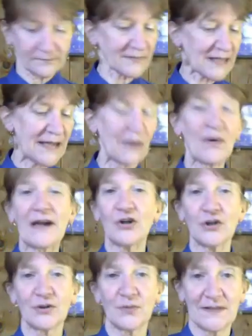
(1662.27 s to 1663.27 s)
Now I
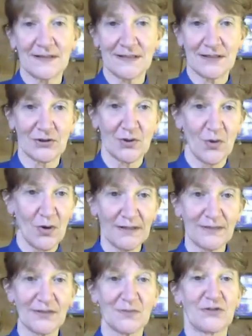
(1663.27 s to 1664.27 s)
cook with essential
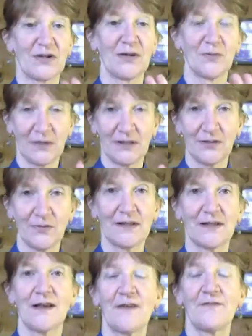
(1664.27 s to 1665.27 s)
oils, which I really, really
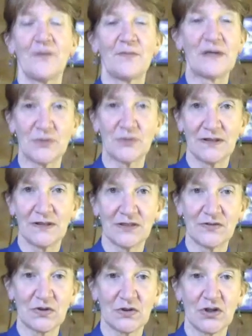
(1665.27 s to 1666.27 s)
love. Have been doing this for
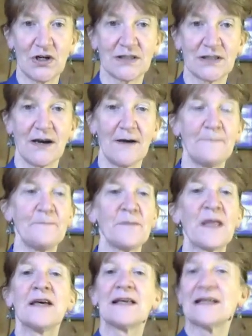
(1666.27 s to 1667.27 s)
a long time.
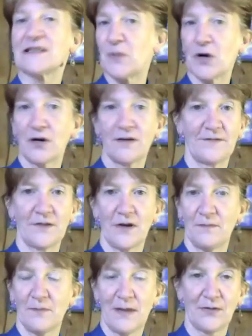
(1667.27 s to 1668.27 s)
That's part of
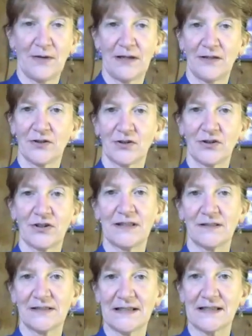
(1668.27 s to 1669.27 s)
my regular cooking
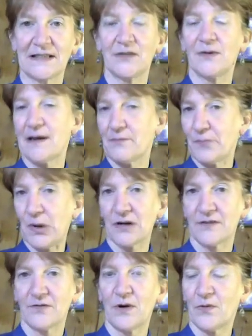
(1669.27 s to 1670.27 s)
class anyway, not part
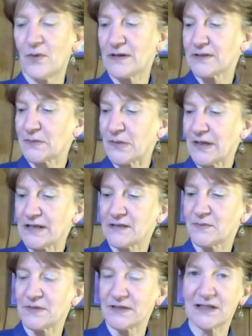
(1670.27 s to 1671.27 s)
of what Weston Price in
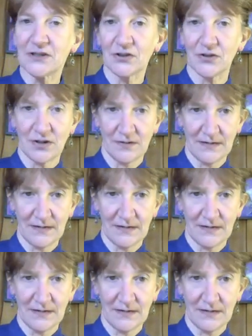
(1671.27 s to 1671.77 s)
particular